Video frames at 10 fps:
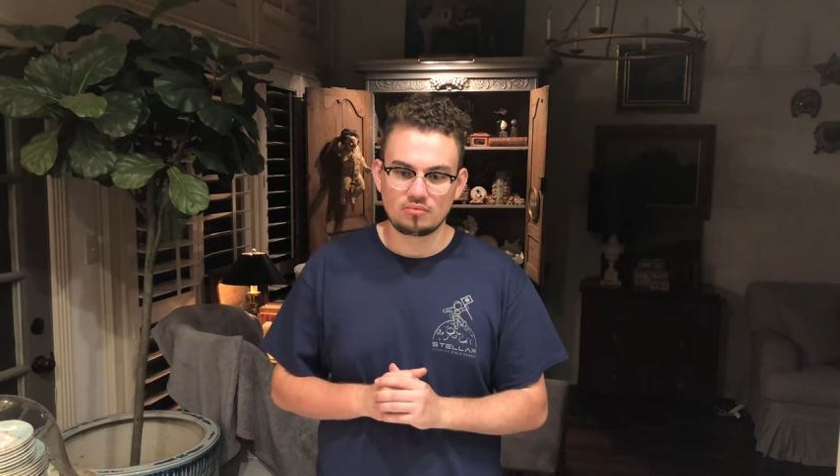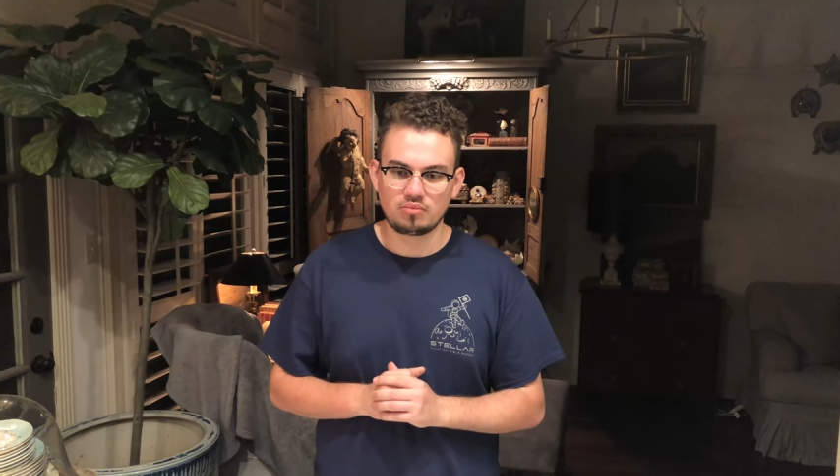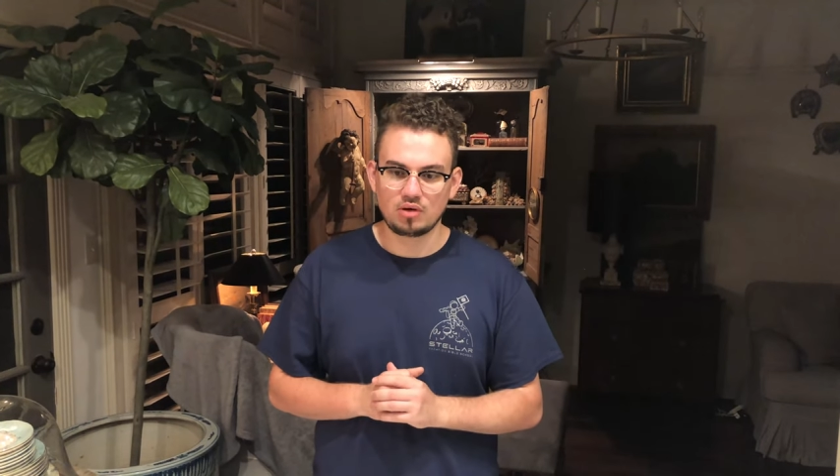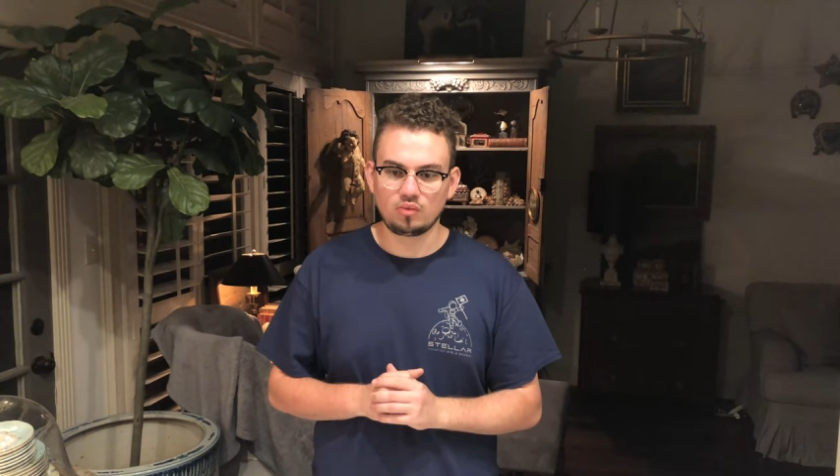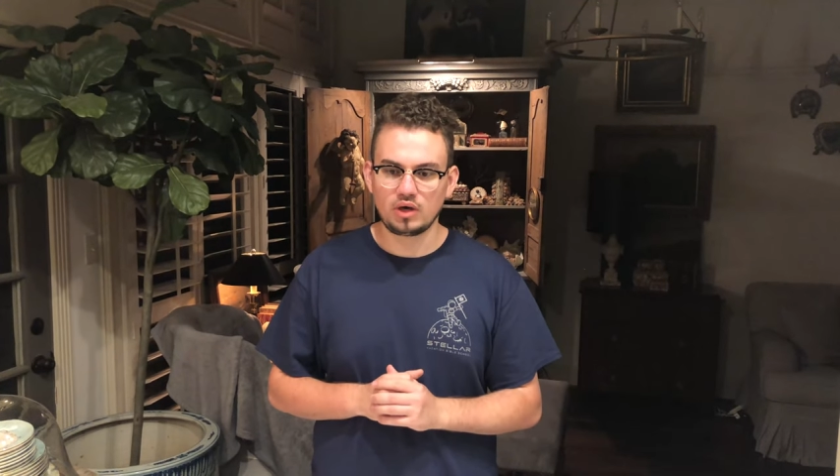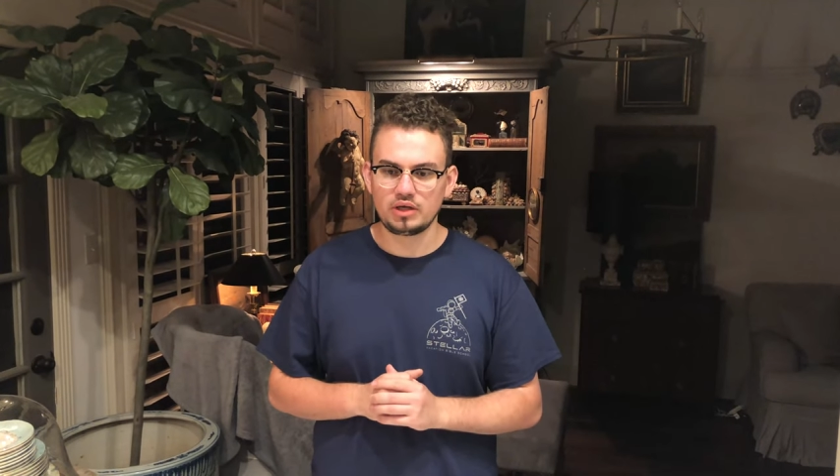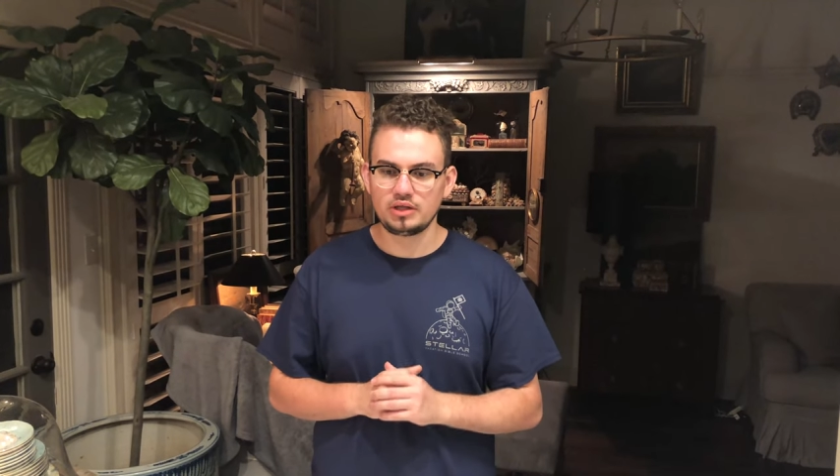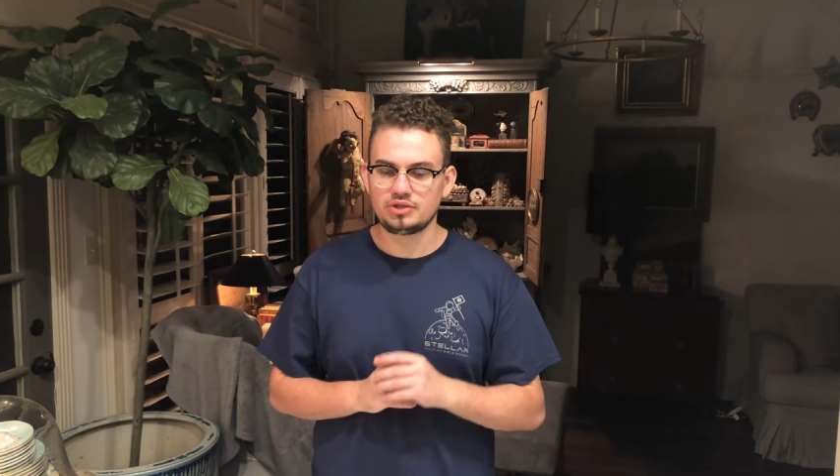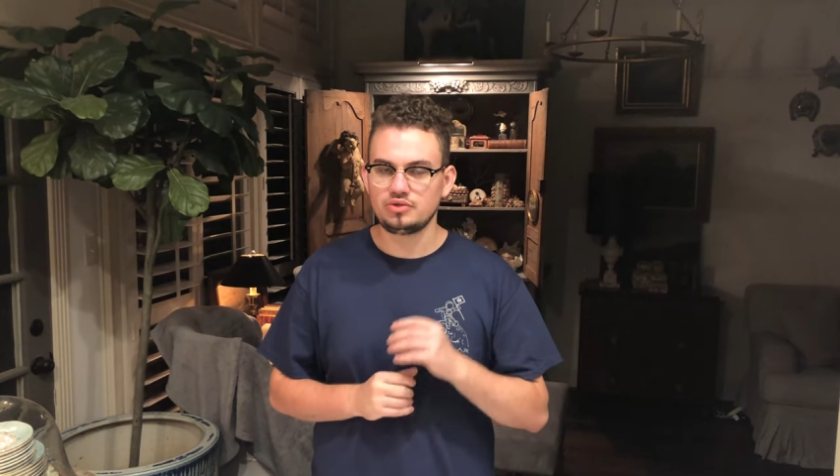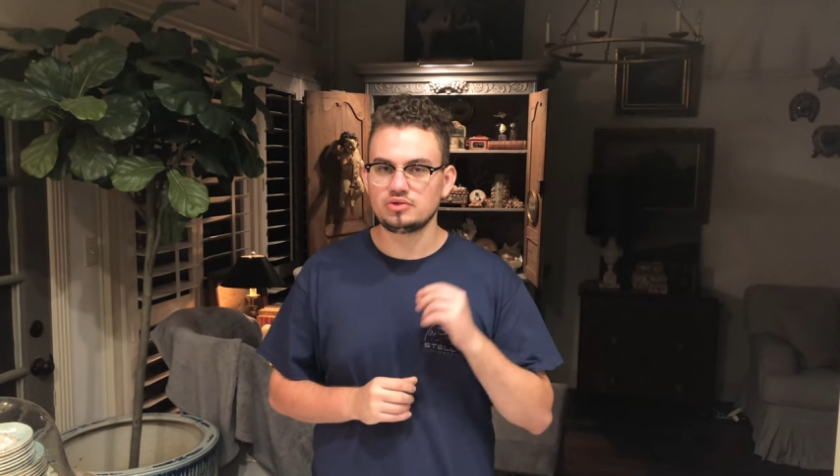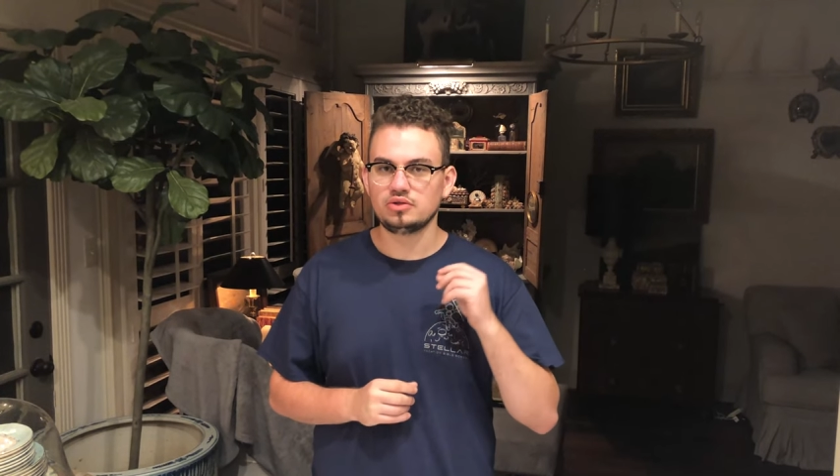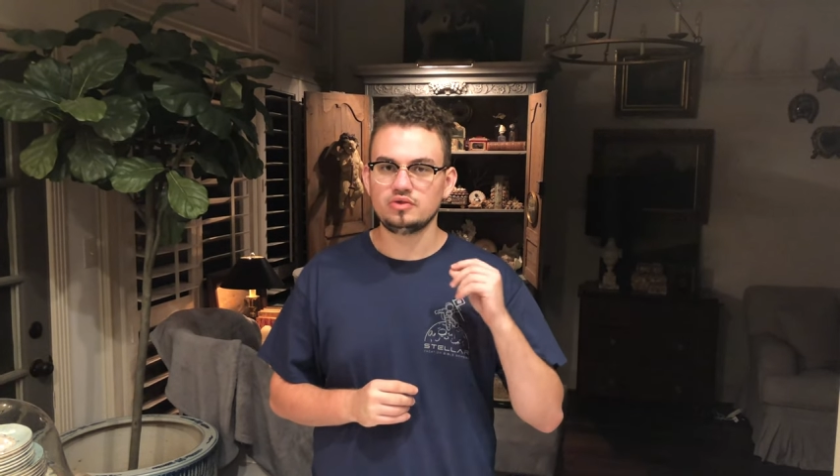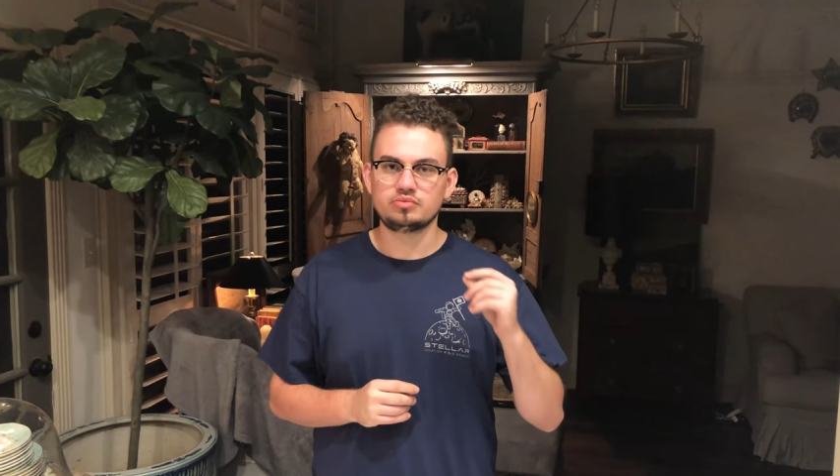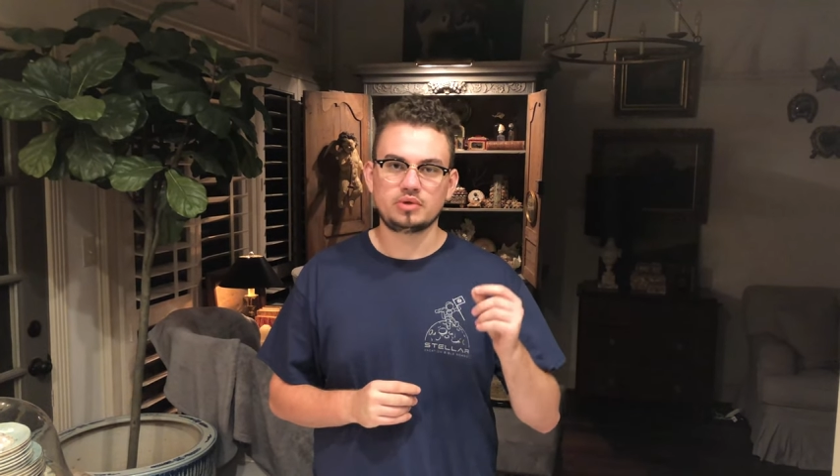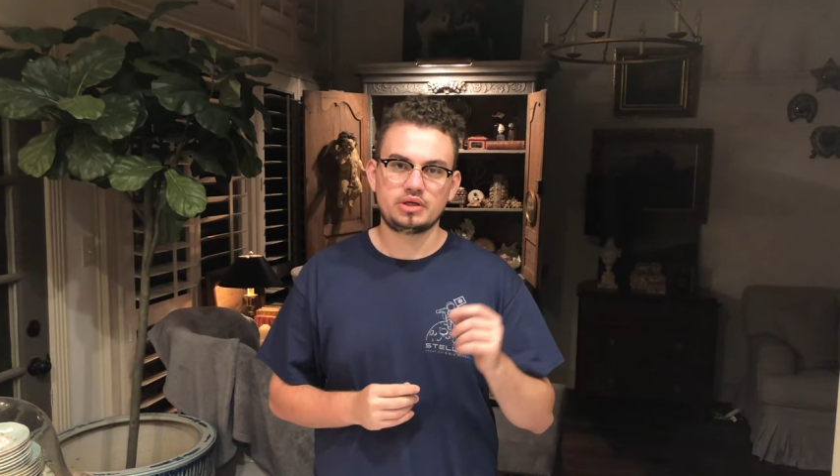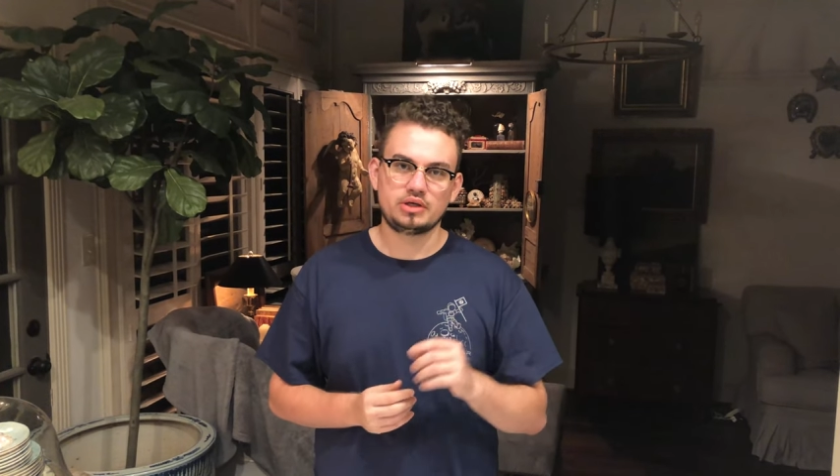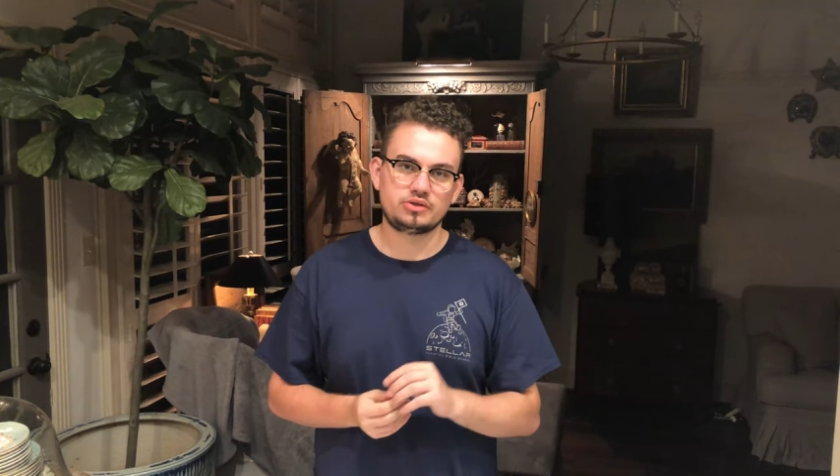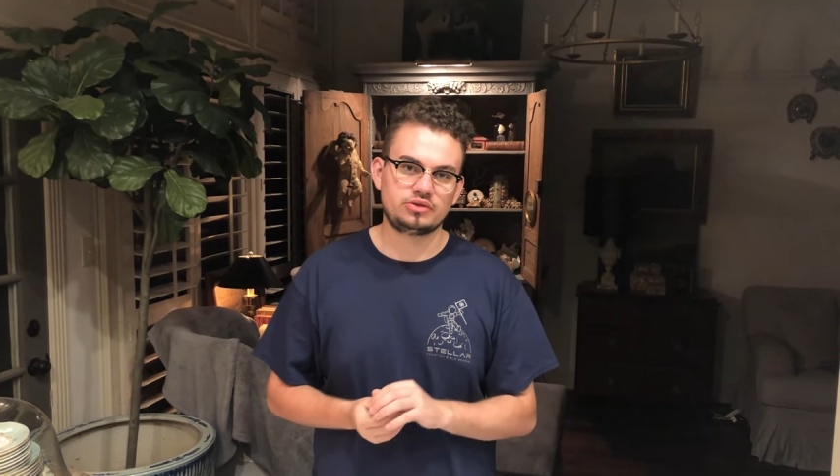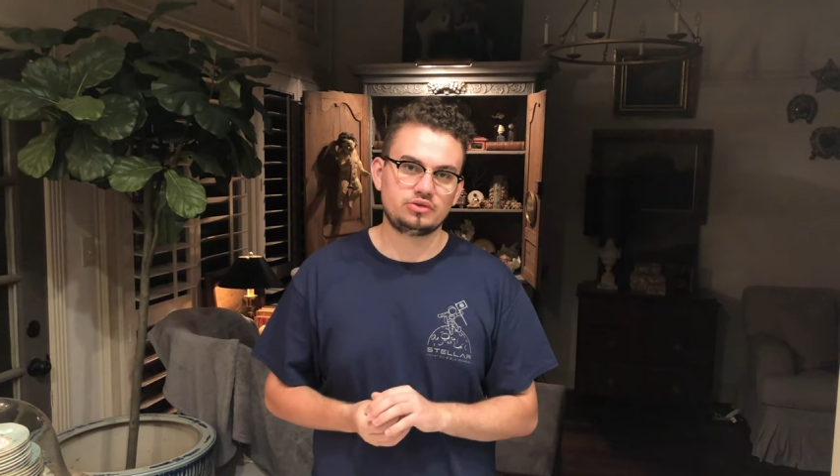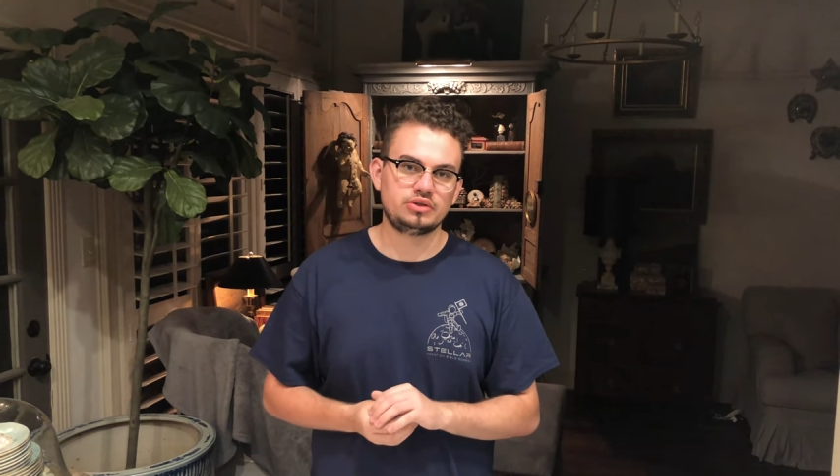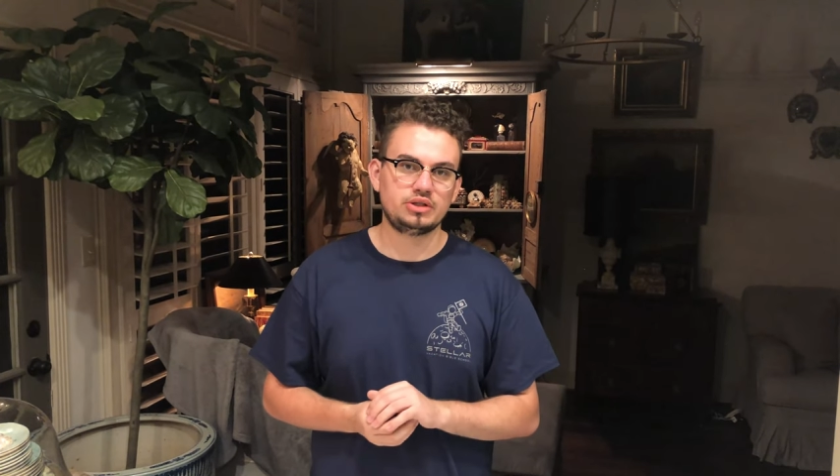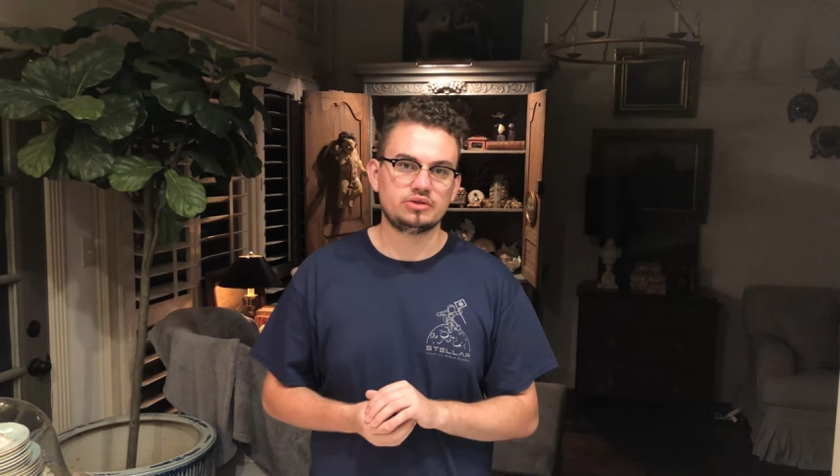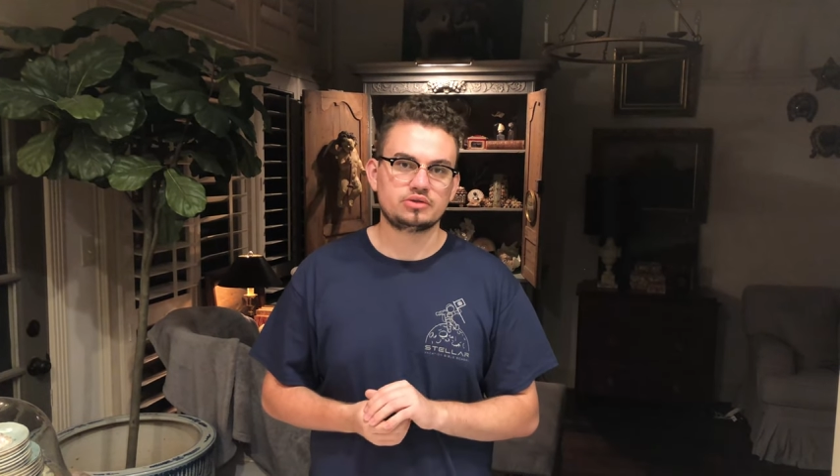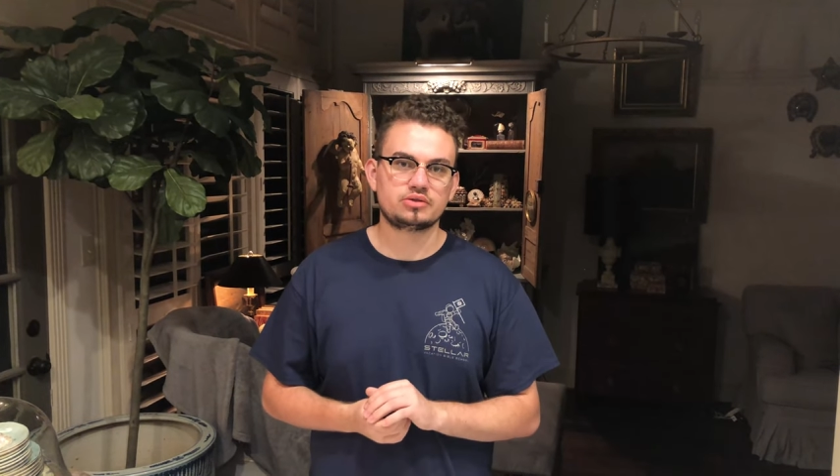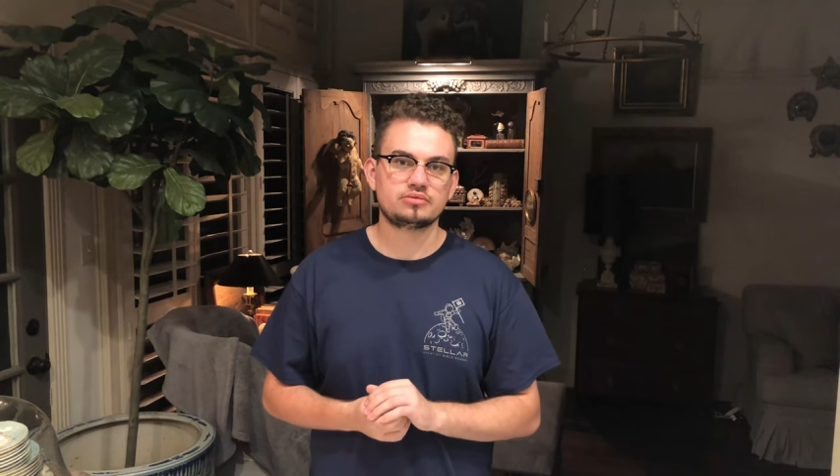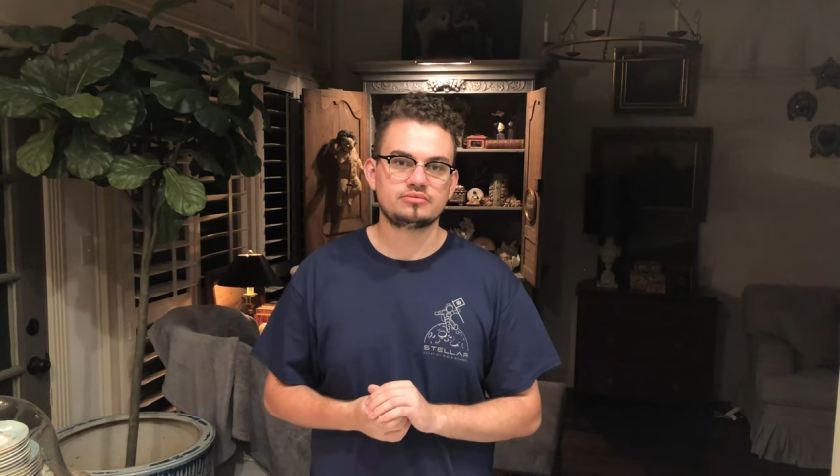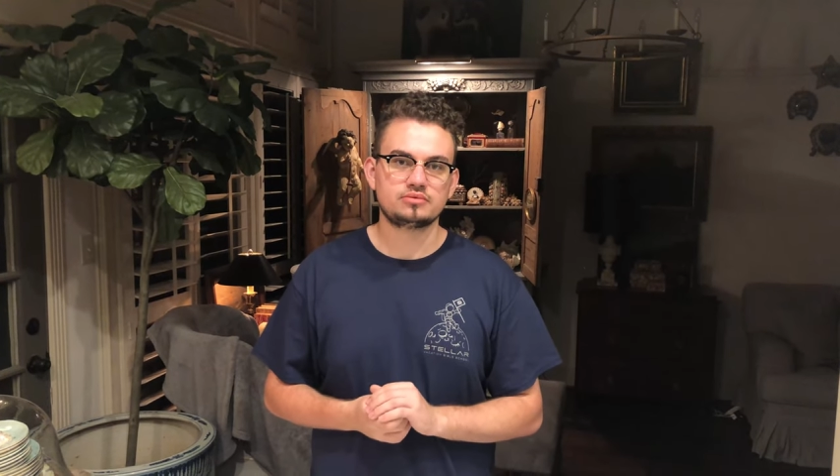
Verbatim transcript: But why do they choose to lose money on certain deals?